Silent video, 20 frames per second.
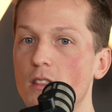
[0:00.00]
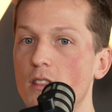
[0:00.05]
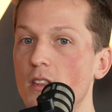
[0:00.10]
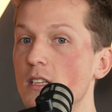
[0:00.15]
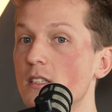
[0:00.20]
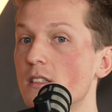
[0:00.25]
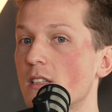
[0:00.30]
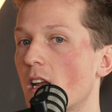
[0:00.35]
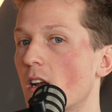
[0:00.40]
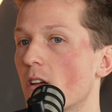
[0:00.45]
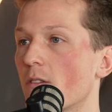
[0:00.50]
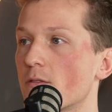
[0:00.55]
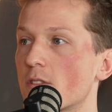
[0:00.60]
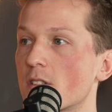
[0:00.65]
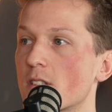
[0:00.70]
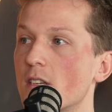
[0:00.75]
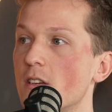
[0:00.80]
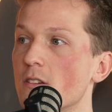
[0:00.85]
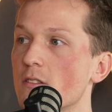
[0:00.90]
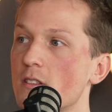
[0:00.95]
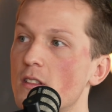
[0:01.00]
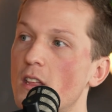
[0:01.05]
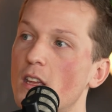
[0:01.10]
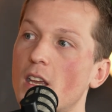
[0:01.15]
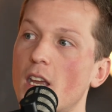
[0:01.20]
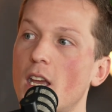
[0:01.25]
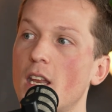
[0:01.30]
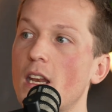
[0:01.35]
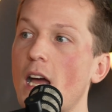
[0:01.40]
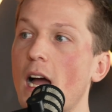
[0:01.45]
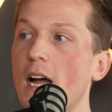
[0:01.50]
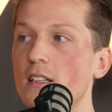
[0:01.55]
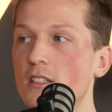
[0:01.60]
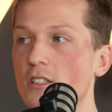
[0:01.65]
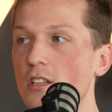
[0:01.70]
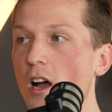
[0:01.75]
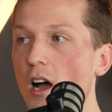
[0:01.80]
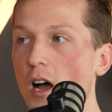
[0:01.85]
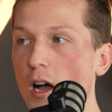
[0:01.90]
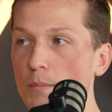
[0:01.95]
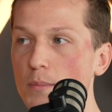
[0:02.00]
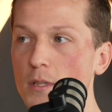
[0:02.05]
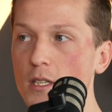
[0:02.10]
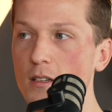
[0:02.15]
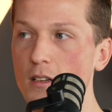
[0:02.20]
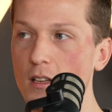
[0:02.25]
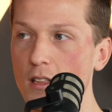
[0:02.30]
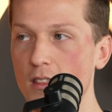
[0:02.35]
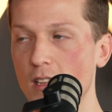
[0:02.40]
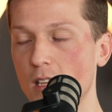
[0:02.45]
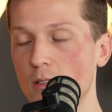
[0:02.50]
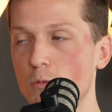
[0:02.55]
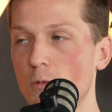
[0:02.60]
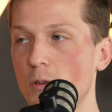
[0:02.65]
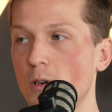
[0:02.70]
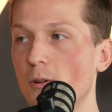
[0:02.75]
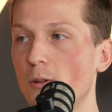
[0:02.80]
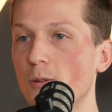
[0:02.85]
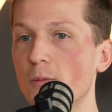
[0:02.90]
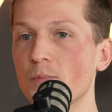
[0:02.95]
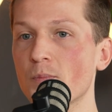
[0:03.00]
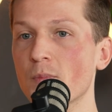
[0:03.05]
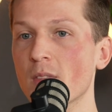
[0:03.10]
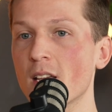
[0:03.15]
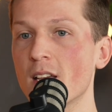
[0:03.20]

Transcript: this set of skills, they can adopt that role.